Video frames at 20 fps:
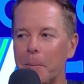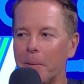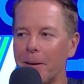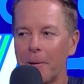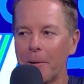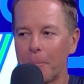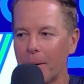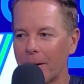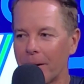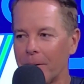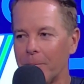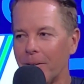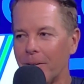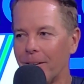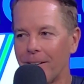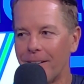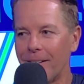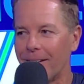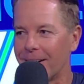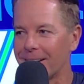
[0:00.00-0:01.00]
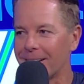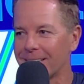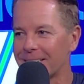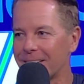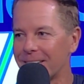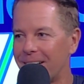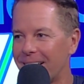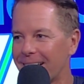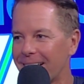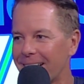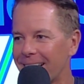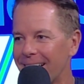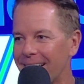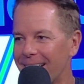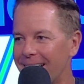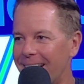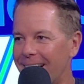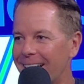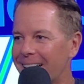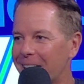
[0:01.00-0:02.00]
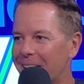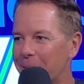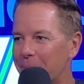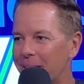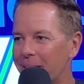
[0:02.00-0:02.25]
people on a pickleball court, so I gotta